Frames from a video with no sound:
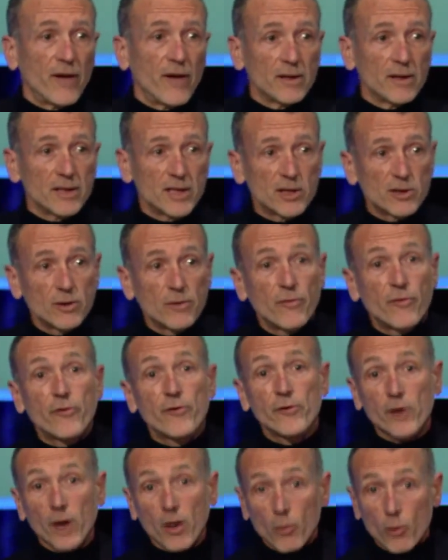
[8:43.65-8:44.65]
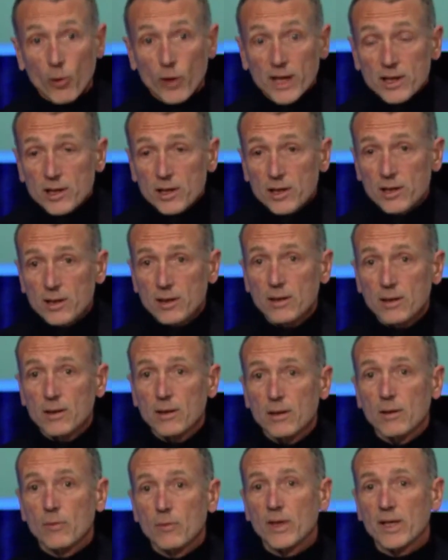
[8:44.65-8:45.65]
the foundation from which
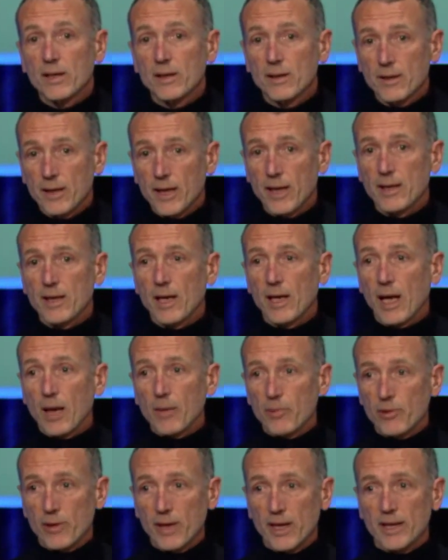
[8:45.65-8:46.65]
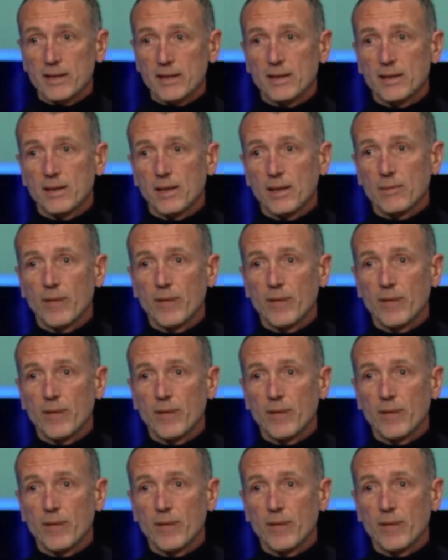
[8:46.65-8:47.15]
we can then elaborate,